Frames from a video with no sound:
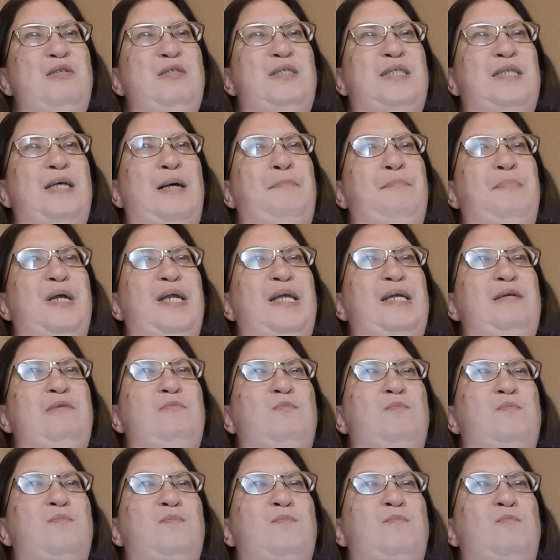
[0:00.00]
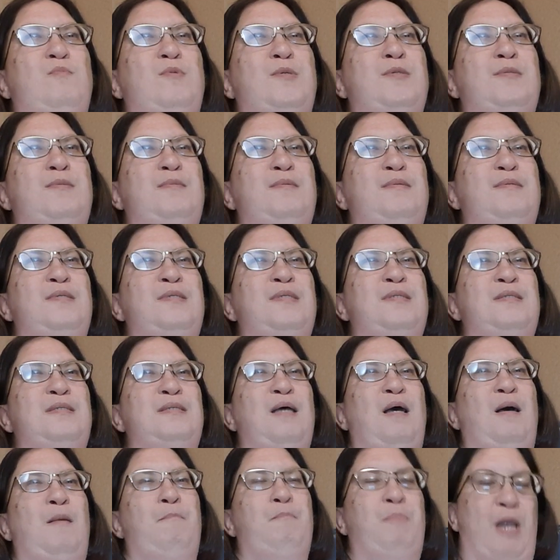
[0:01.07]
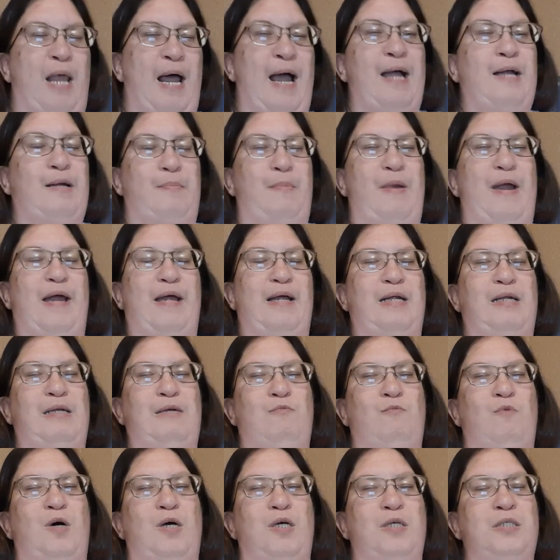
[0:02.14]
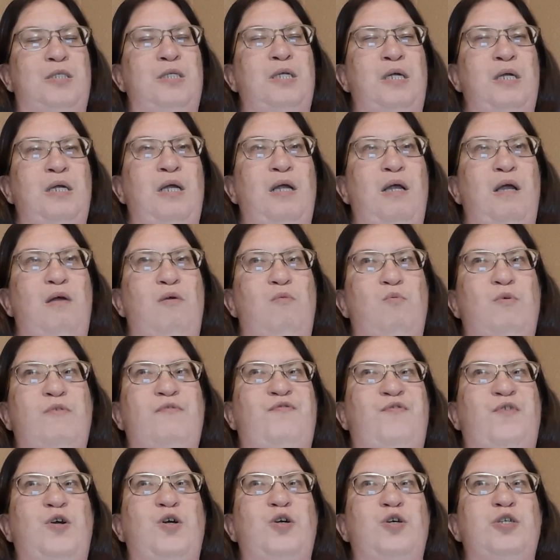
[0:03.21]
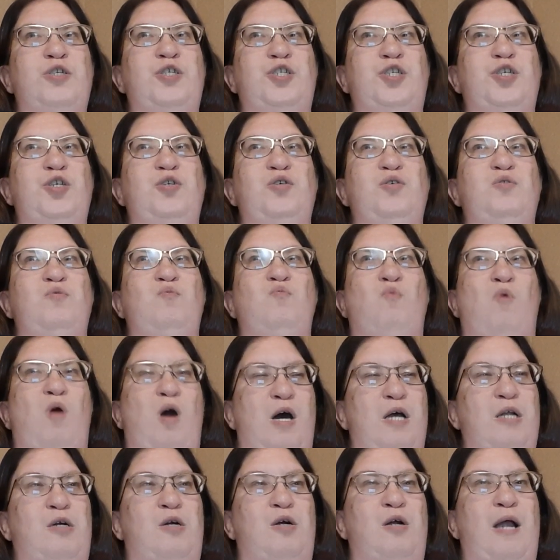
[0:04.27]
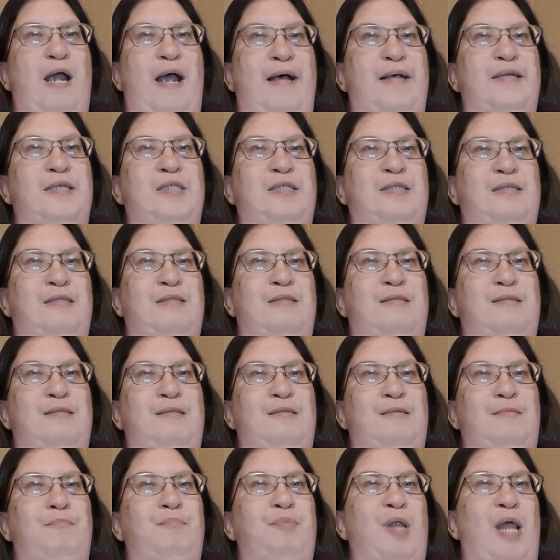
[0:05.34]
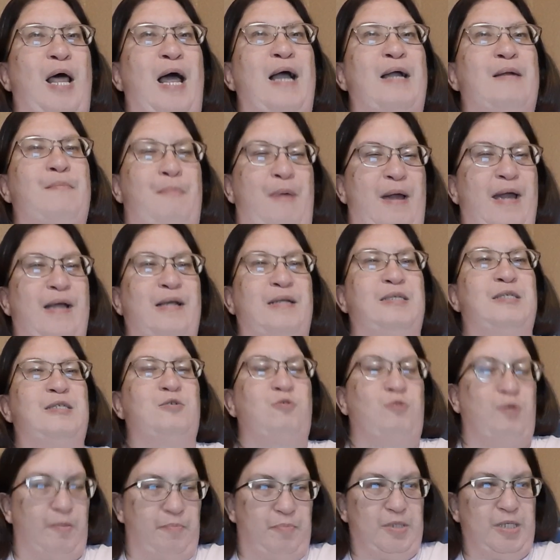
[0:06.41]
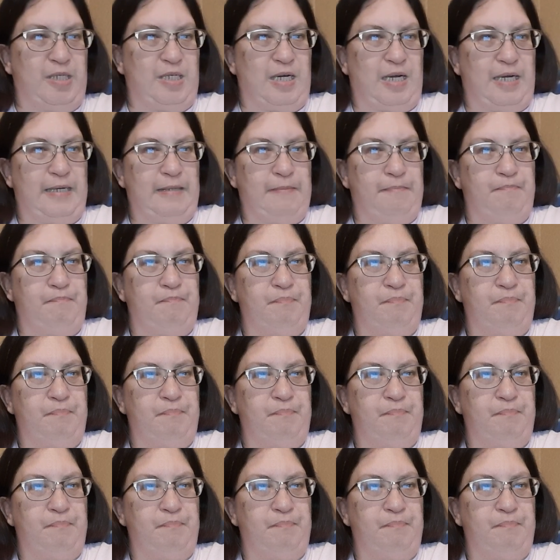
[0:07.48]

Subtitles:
somebody, a black man it was, referred to water as the black man's kryptonite.